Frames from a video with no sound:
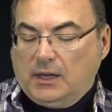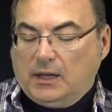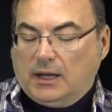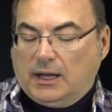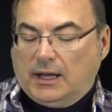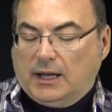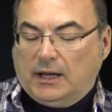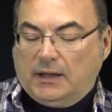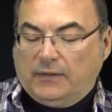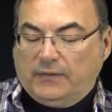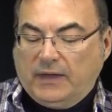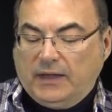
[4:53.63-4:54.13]

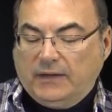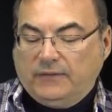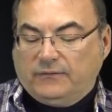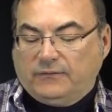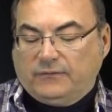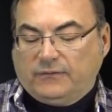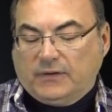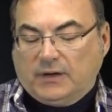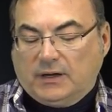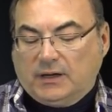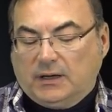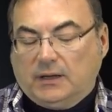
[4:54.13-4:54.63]
Uh,
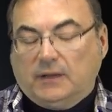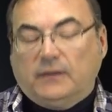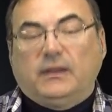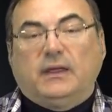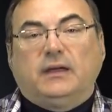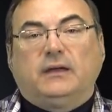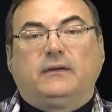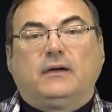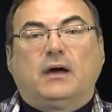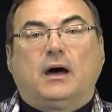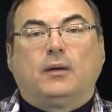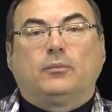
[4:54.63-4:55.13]
they've uh,
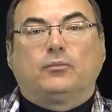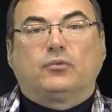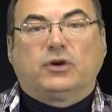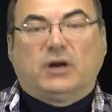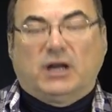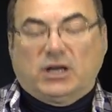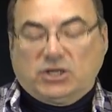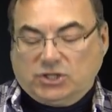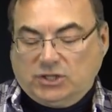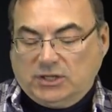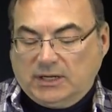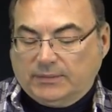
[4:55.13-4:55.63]
they got
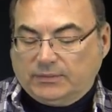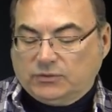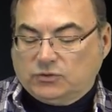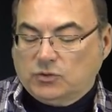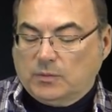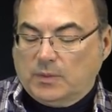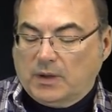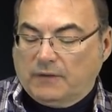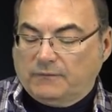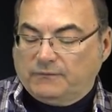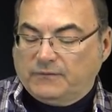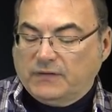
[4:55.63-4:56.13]
production up to
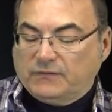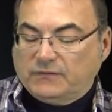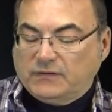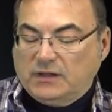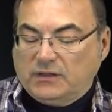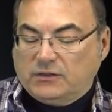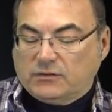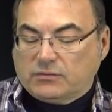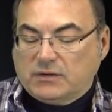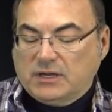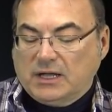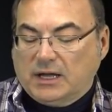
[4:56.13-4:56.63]
about
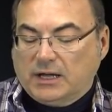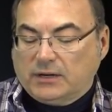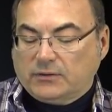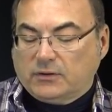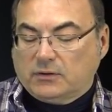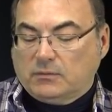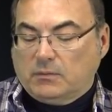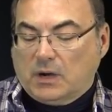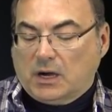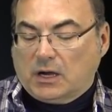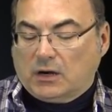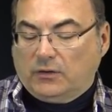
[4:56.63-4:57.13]

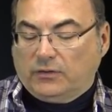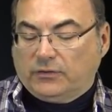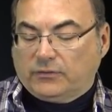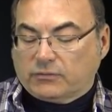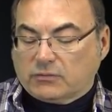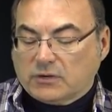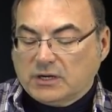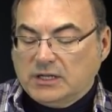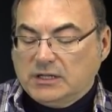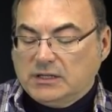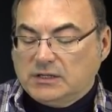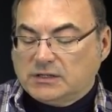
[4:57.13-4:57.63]
5,300 Model
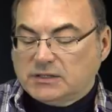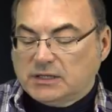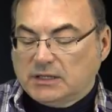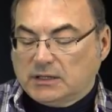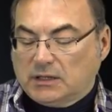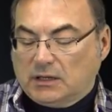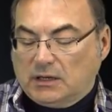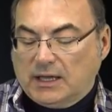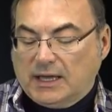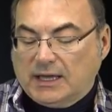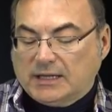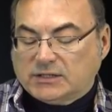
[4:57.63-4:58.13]
3s in
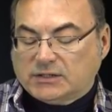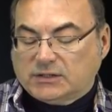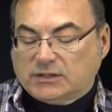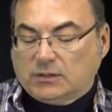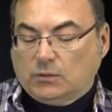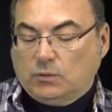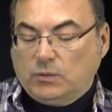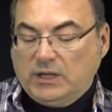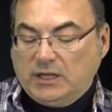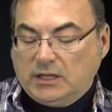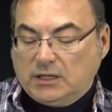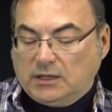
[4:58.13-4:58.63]
the last
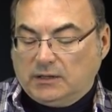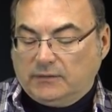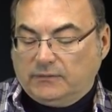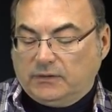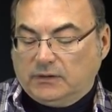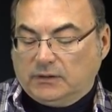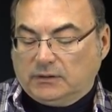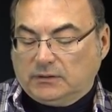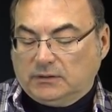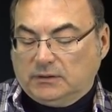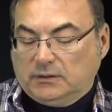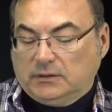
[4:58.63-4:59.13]
week of
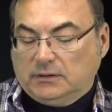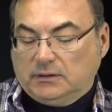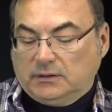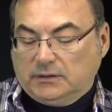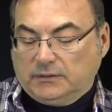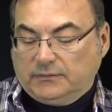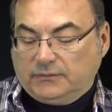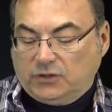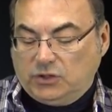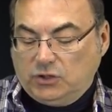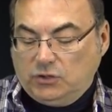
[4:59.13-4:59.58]
the uh, of